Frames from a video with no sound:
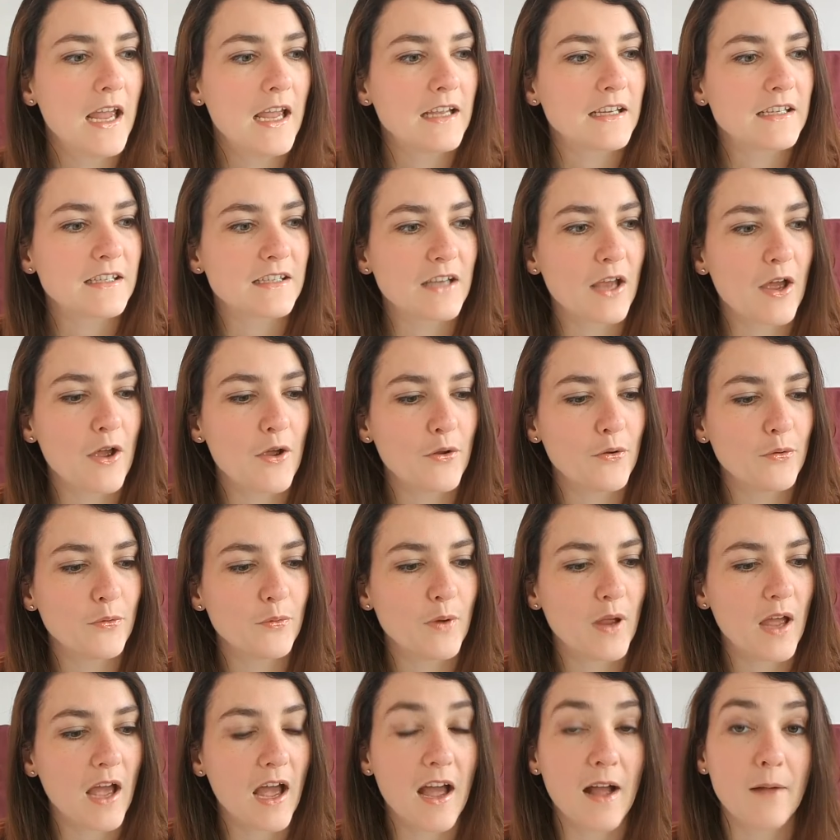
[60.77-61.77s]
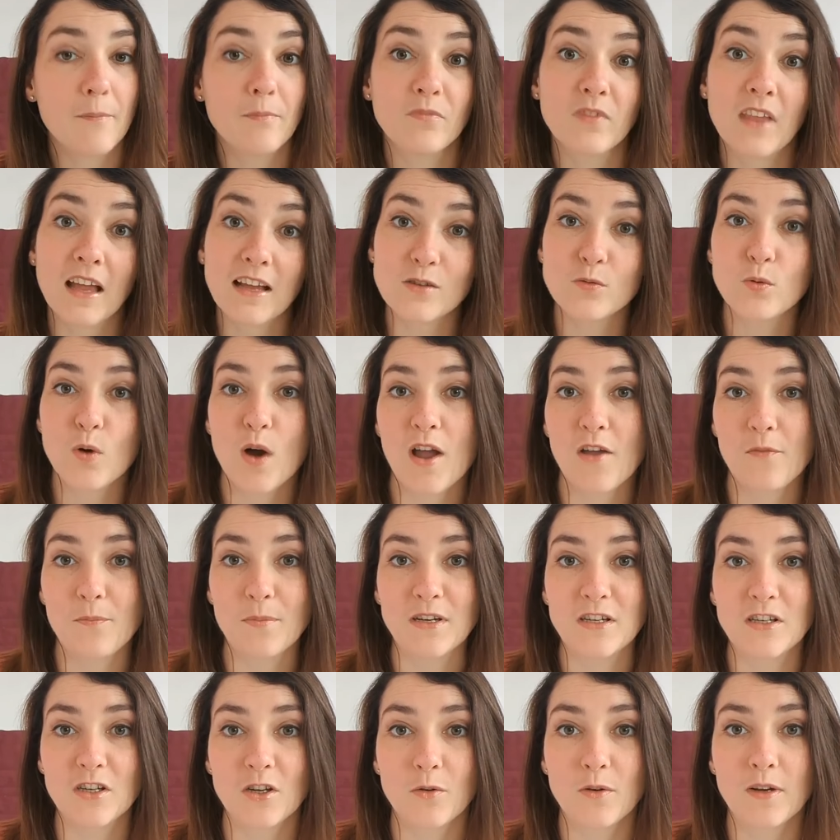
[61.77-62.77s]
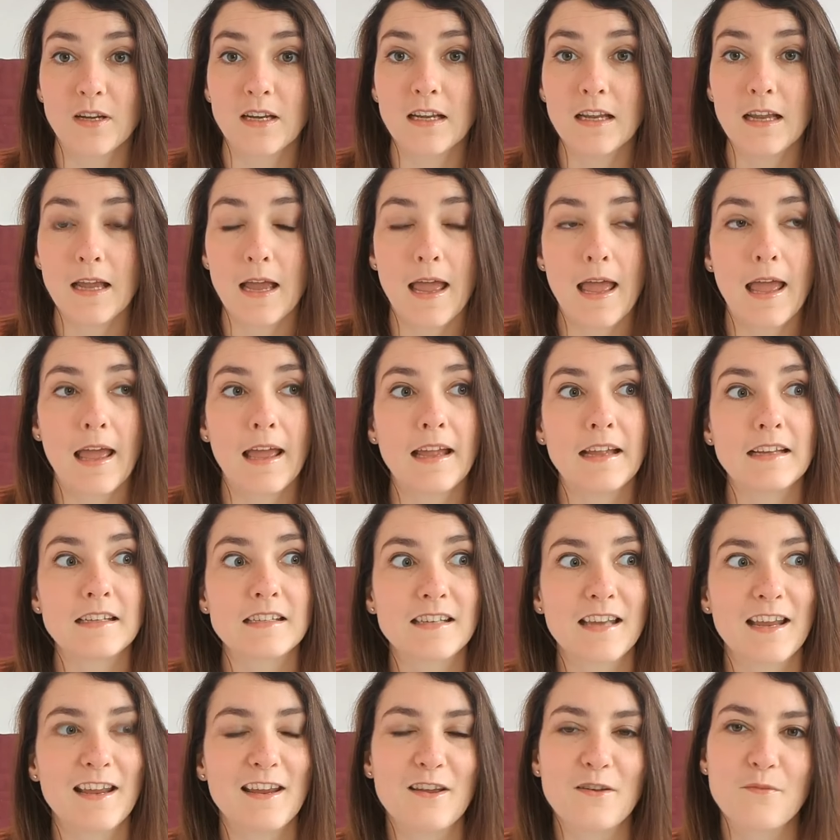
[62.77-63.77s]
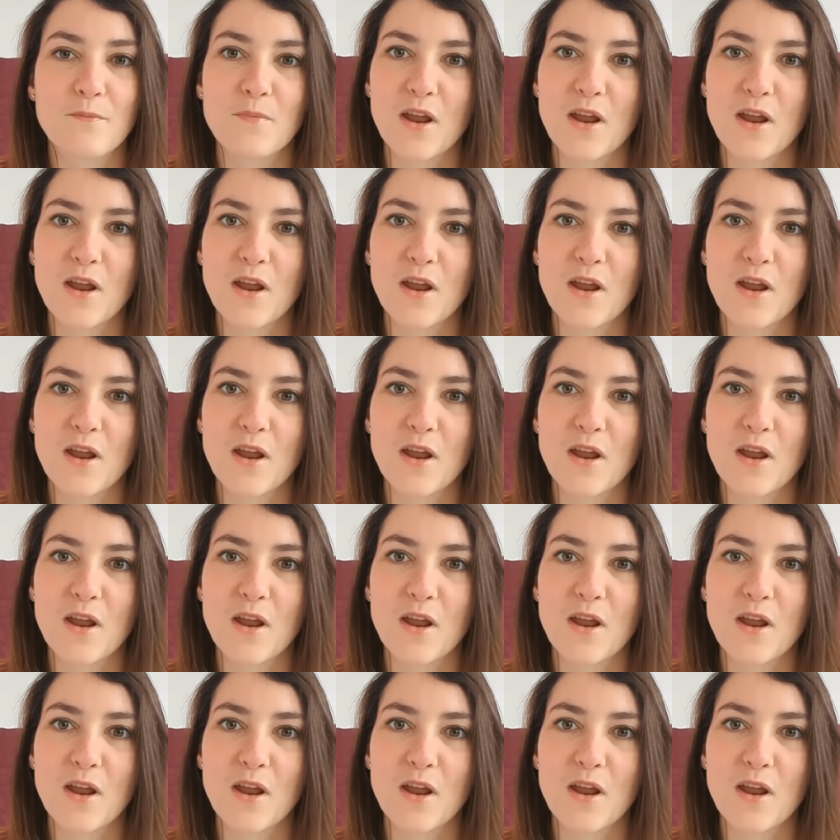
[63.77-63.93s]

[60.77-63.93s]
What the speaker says: So that's what I've been doing. It's taken